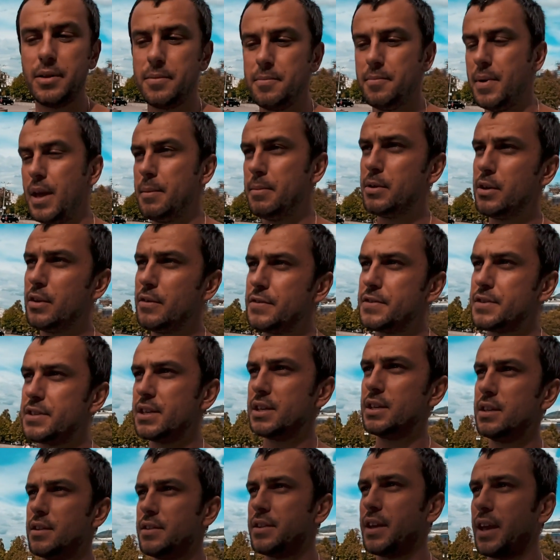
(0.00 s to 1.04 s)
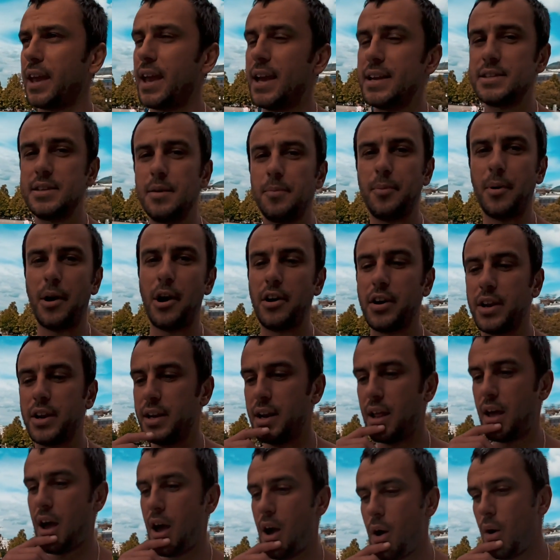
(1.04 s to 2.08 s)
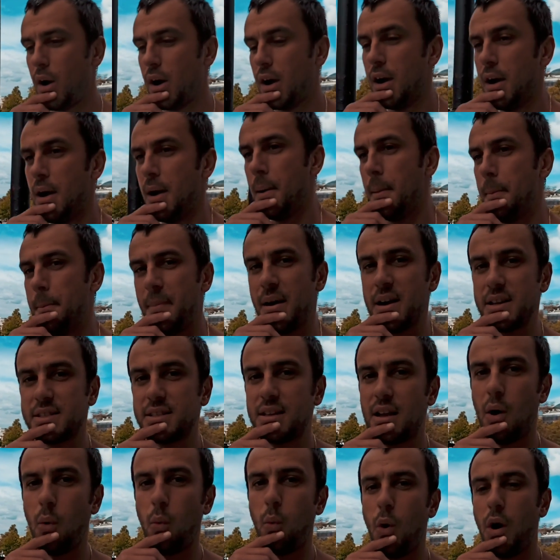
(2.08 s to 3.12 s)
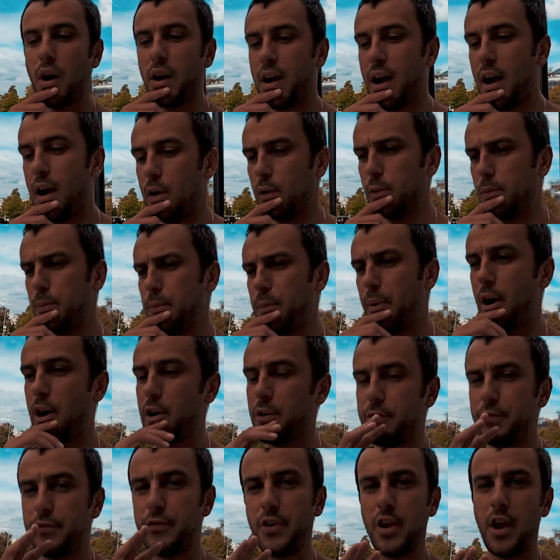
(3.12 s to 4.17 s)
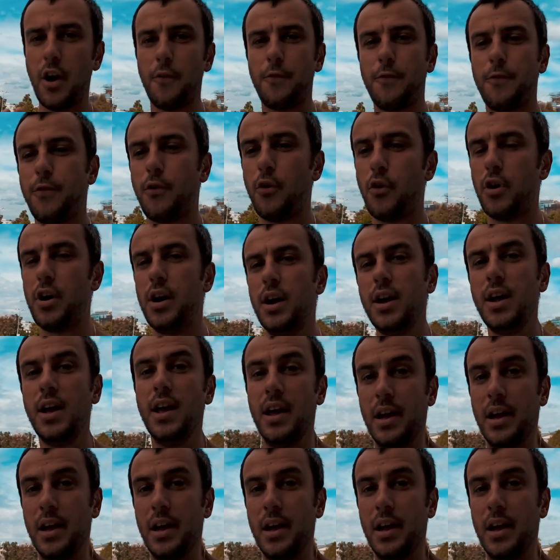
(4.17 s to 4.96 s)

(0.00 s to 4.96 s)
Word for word: maybe you've seen Zaryadye Park in our Moscow walkout part 3 or 4.